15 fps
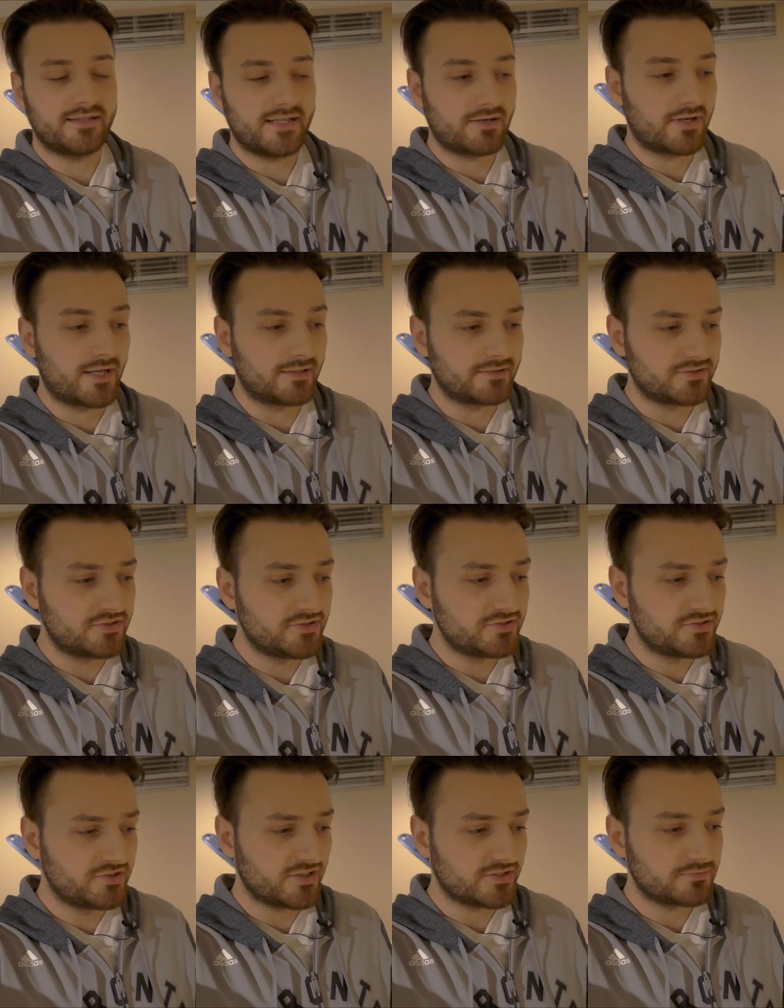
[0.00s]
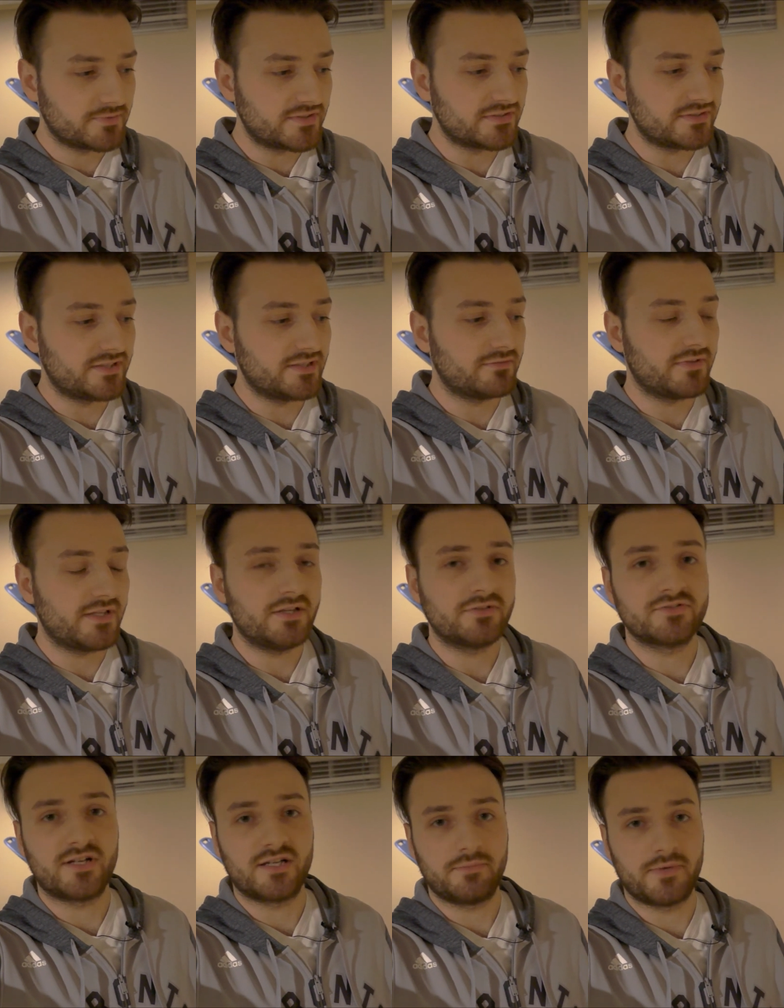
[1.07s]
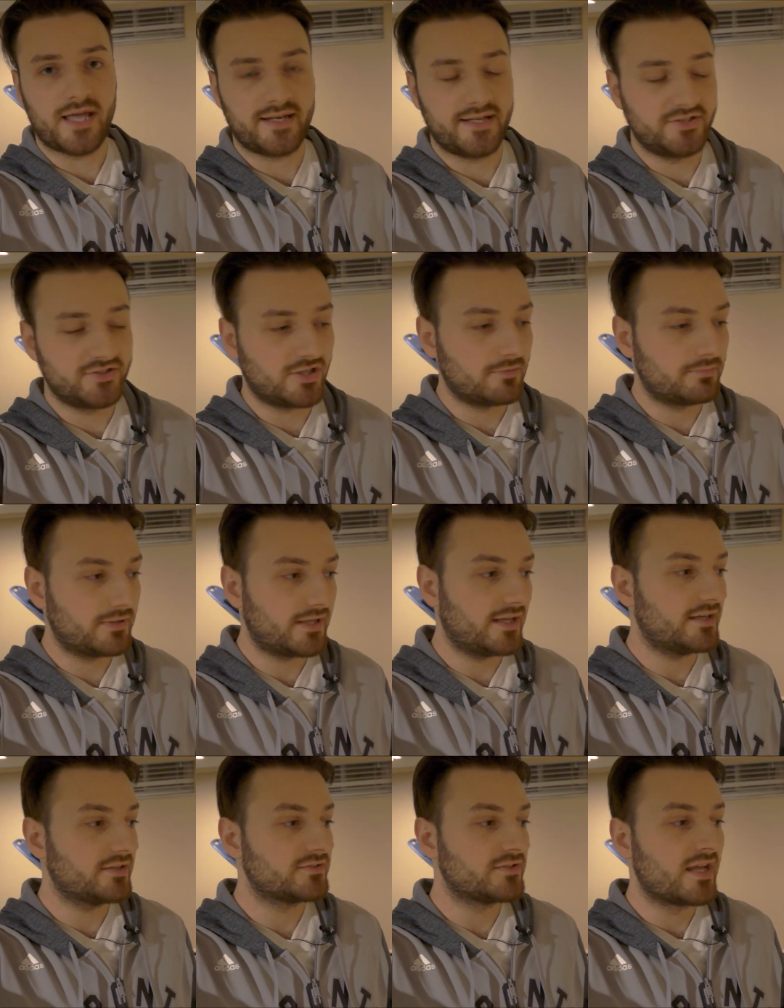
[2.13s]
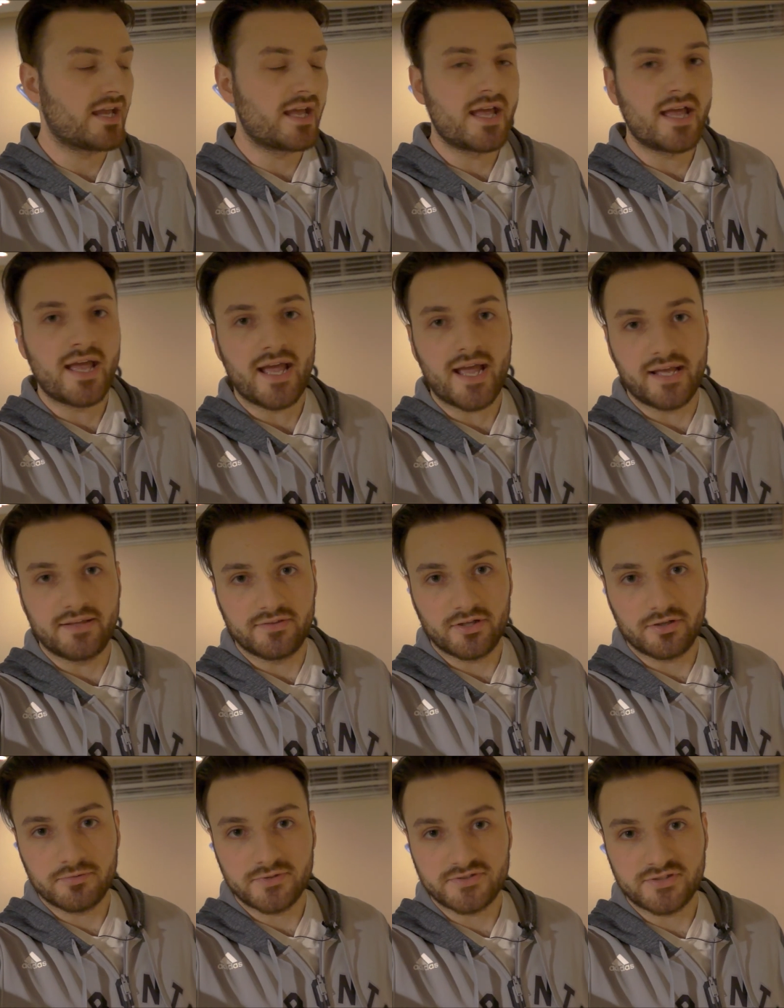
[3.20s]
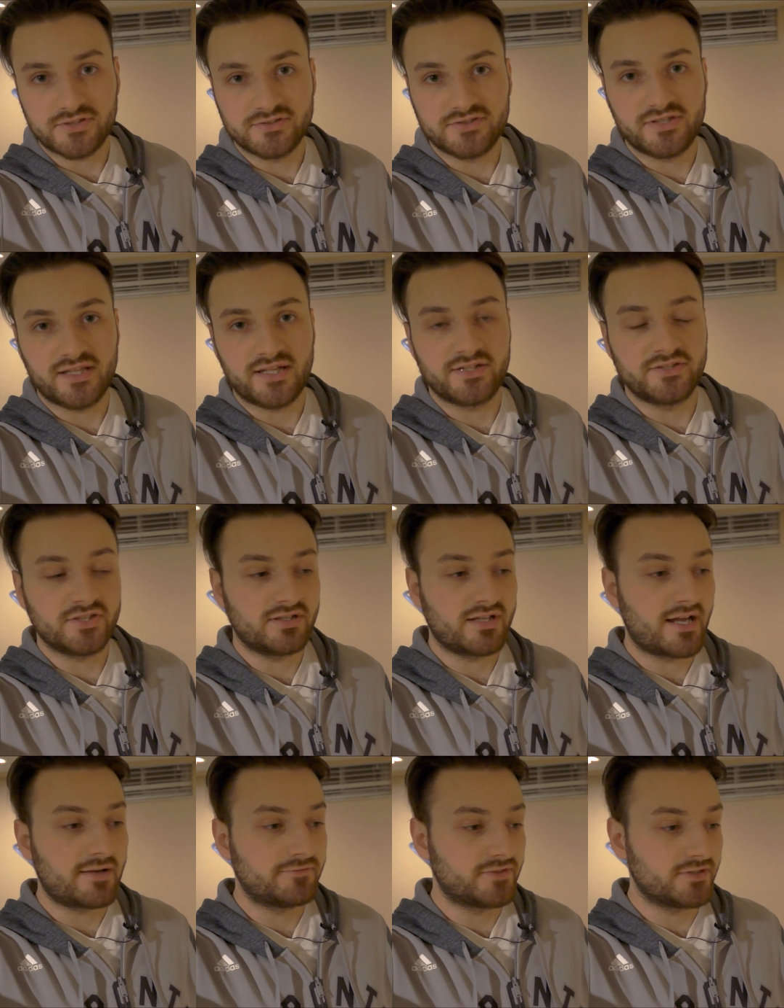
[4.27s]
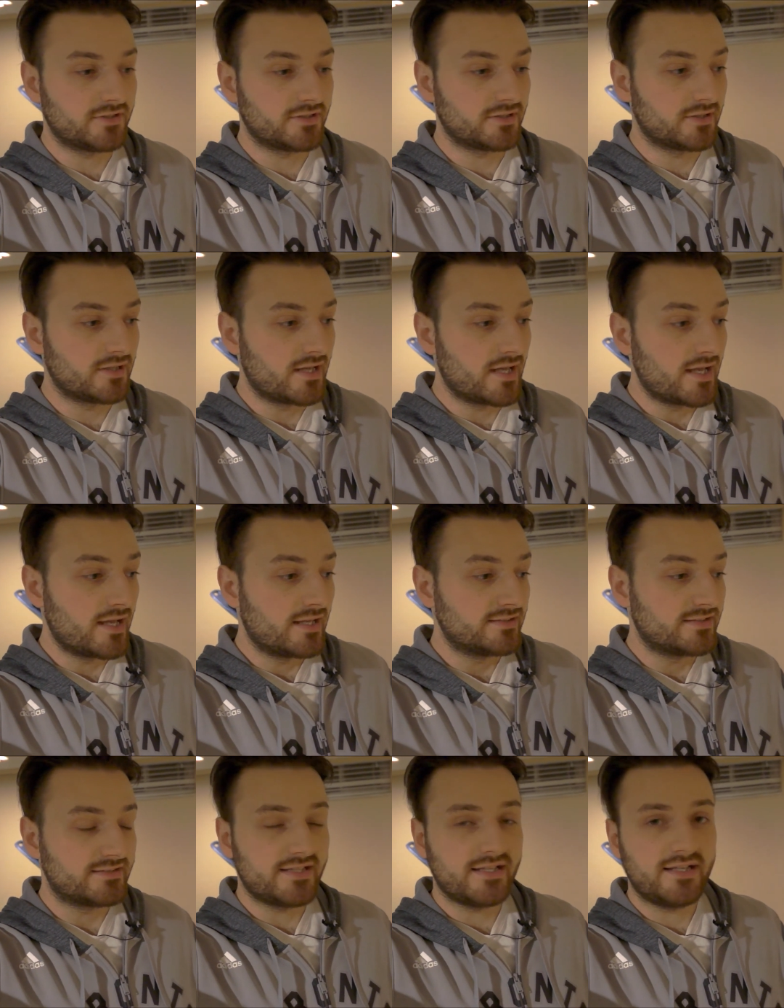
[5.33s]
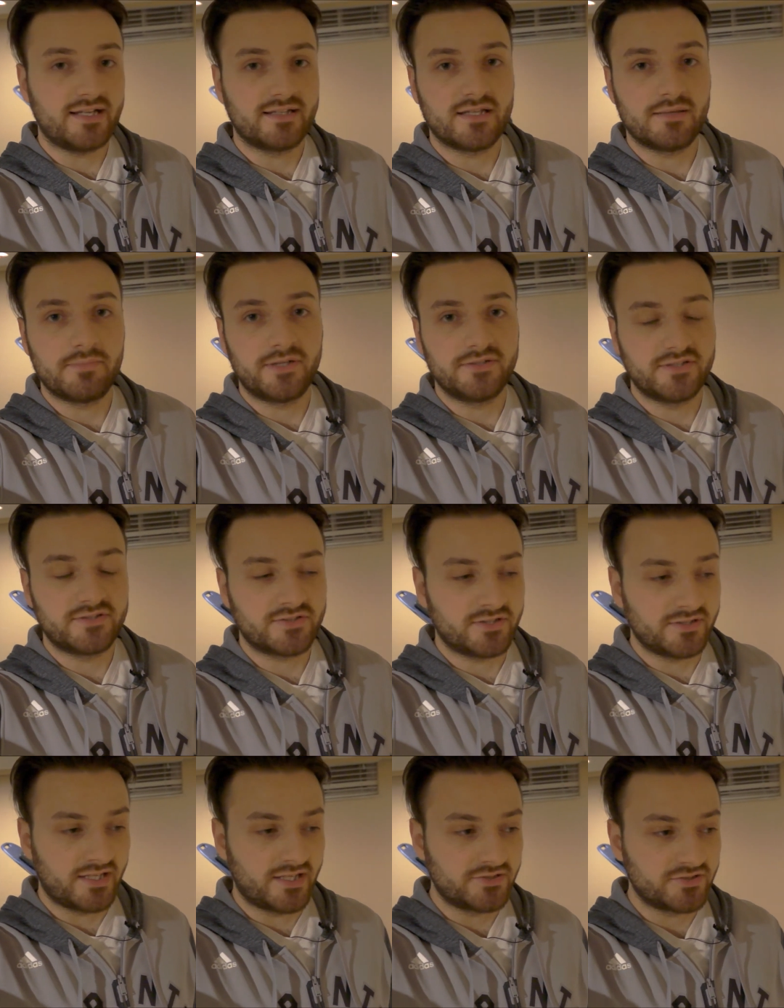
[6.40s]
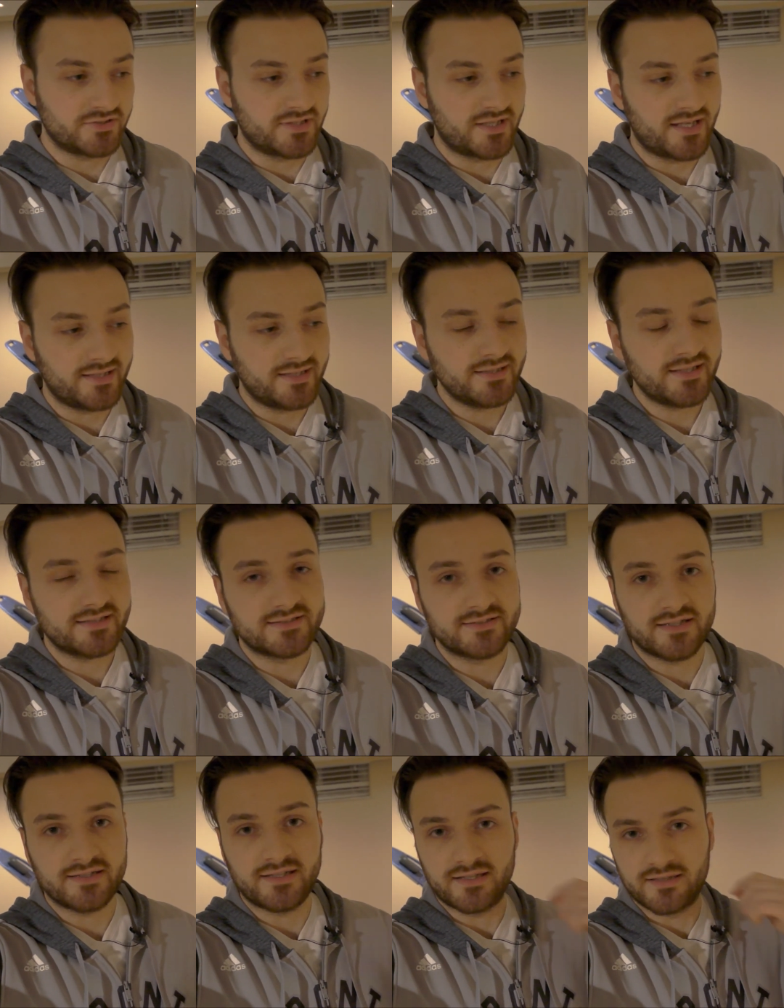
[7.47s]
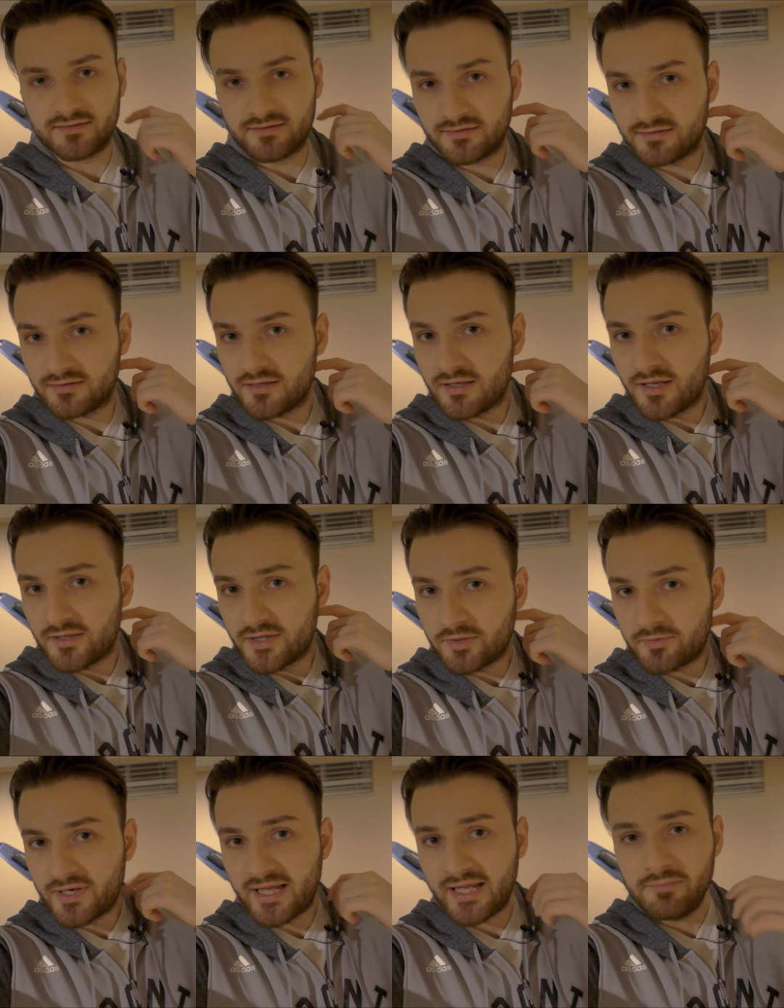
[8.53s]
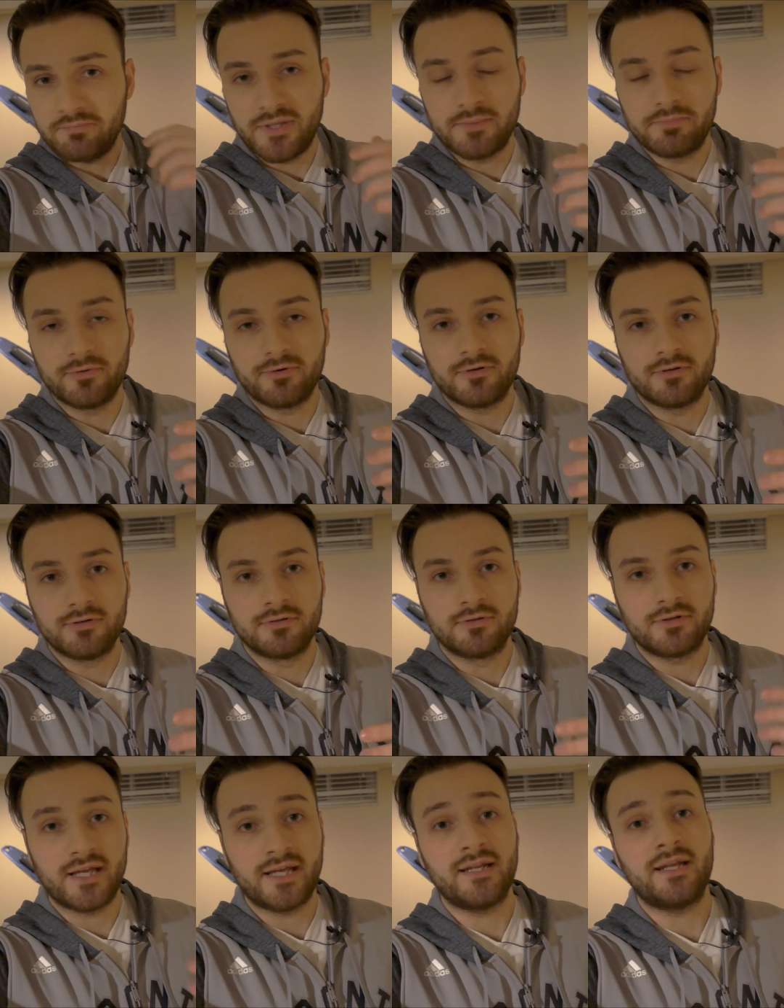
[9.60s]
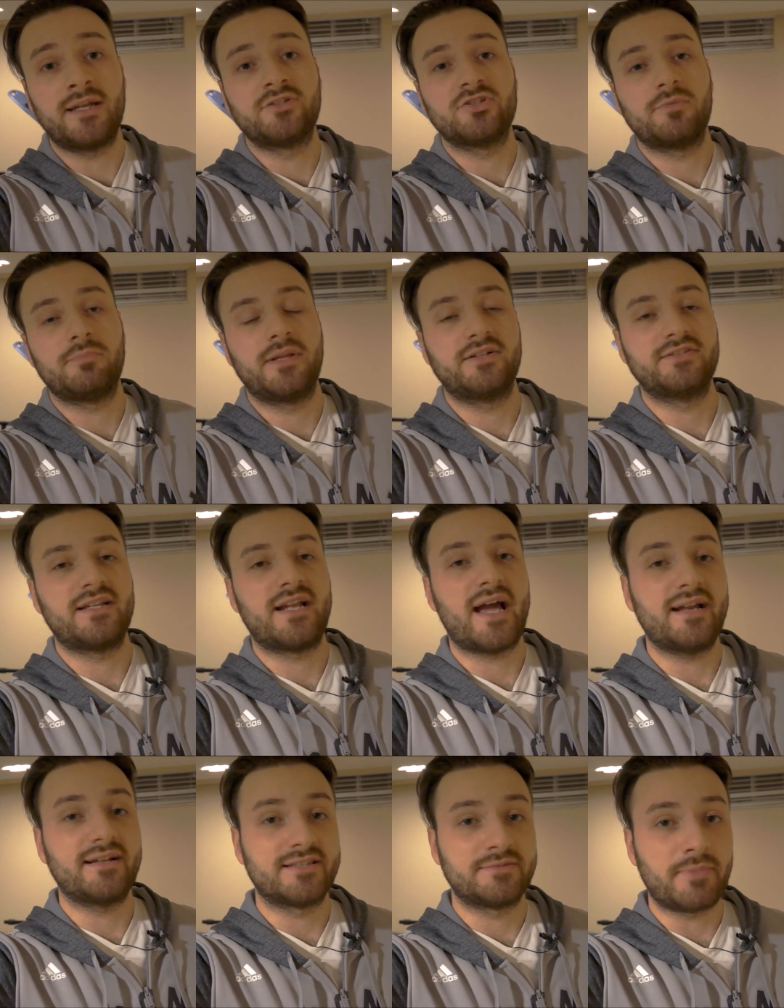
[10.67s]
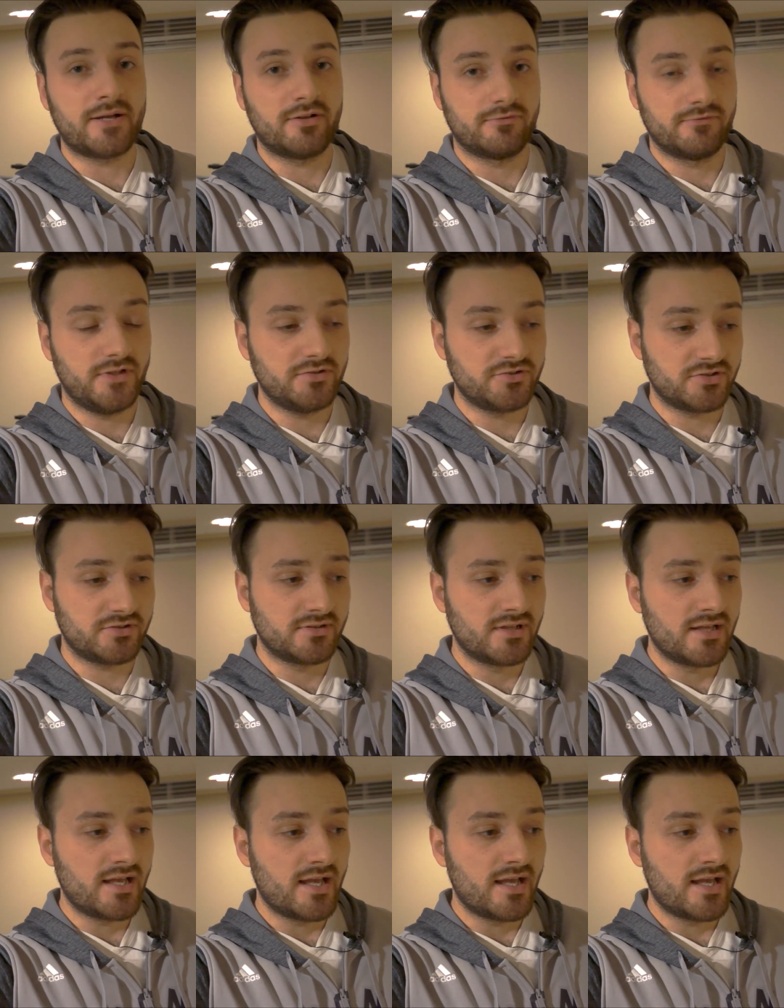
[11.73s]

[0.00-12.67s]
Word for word: Now, I just recently did a video talking about NHL players and their return to the NHL after sustaining a lumbar disc herniation. And in that study, there were 8 NHL players that had a spinal fusion.